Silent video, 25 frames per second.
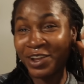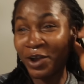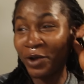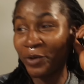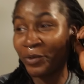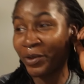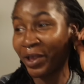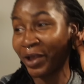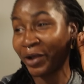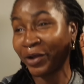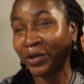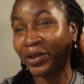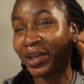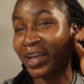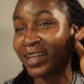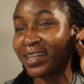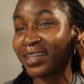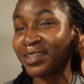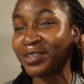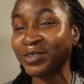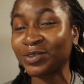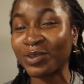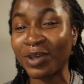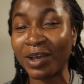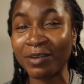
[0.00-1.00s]
No, we're clear.
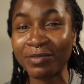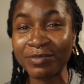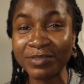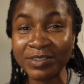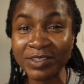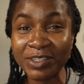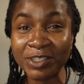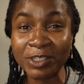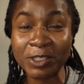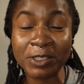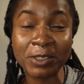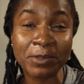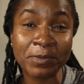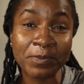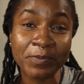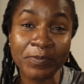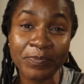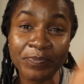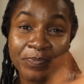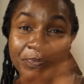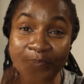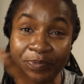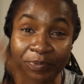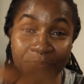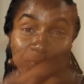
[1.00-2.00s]
Let's go. I finished.
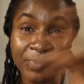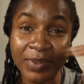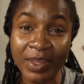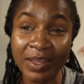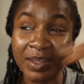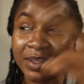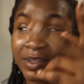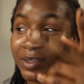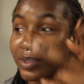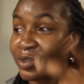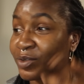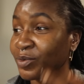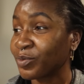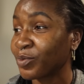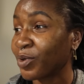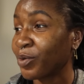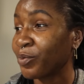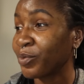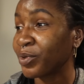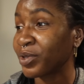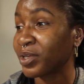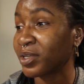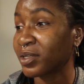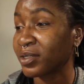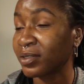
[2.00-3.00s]
Yes. Mm-hmm. When
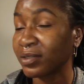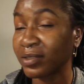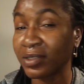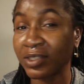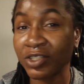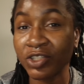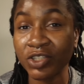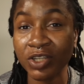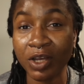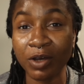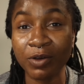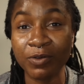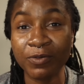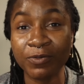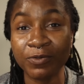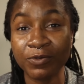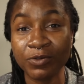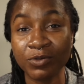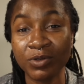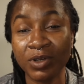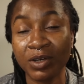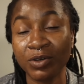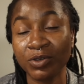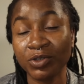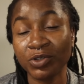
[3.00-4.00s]
we That's dish out
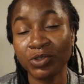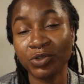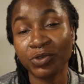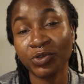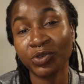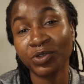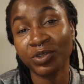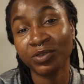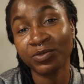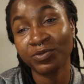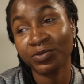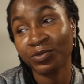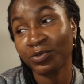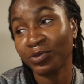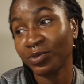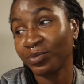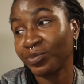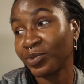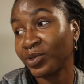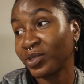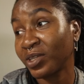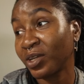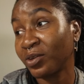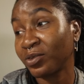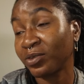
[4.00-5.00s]
food, I'll show you the food,
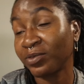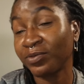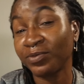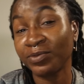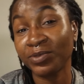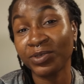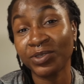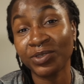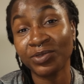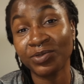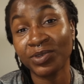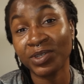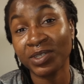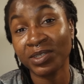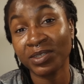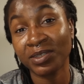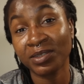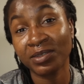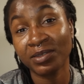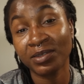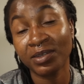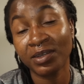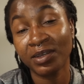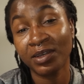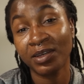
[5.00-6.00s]
but now the food is ready.
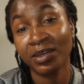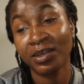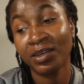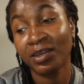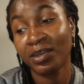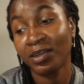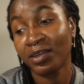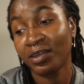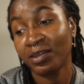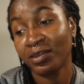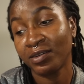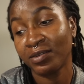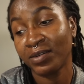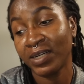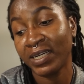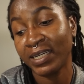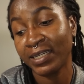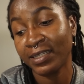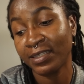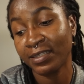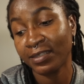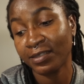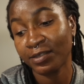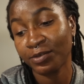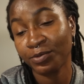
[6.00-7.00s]

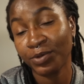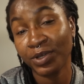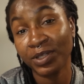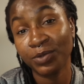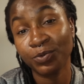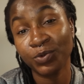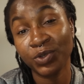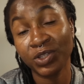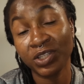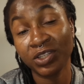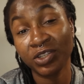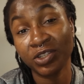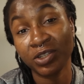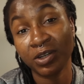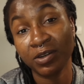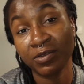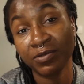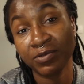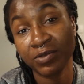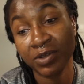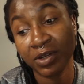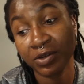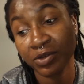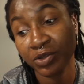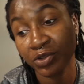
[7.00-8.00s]
Right, so when we dish out
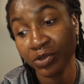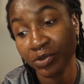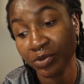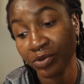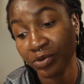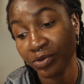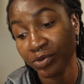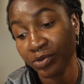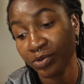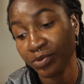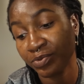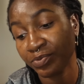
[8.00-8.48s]
food, I'll show you.